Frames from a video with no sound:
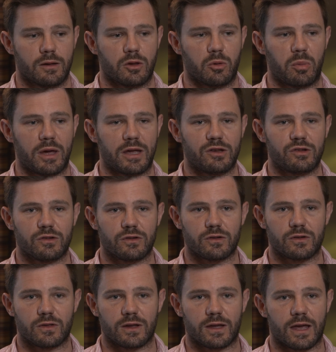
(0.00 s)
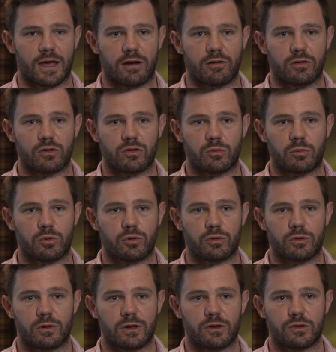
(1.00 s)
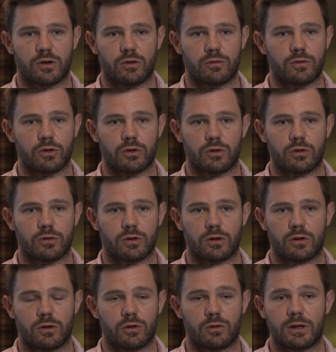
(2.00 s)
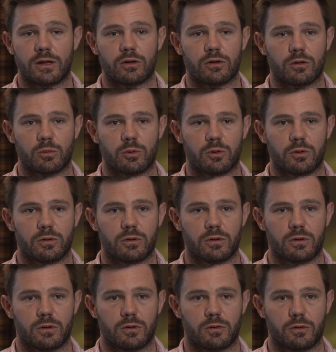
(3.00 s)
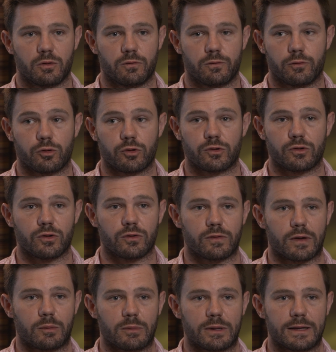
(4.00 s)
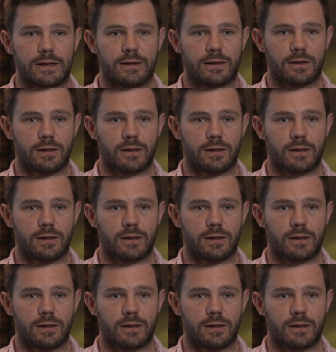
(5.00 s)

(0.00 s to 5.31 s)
The patience and the care and the support that they showed for her, and not only her but for us as a family,